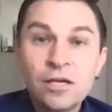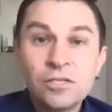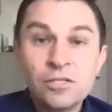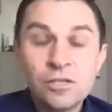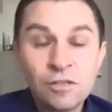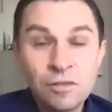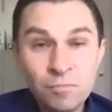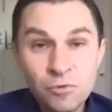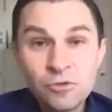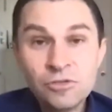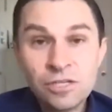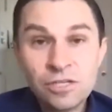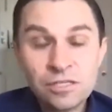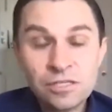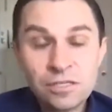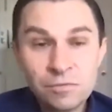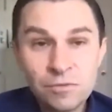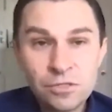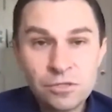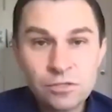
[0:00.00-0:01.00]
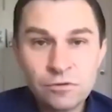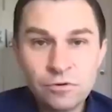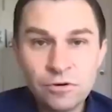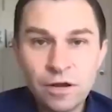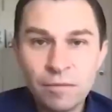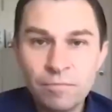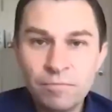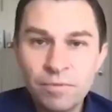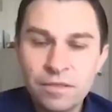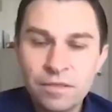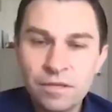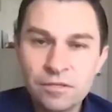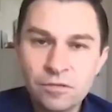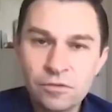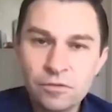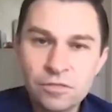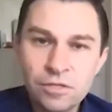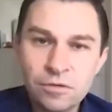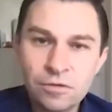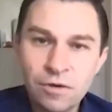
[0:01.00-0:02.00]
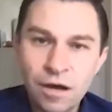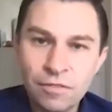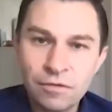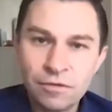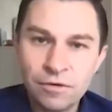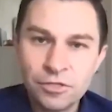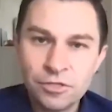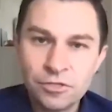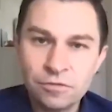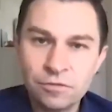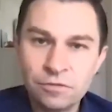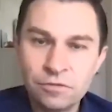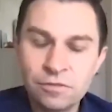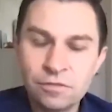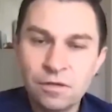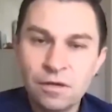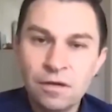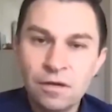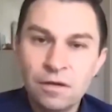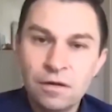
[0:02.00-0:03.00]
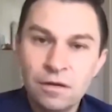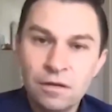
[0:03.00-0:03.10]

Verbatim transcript: So the immune system is screwed up, but there's also other issues.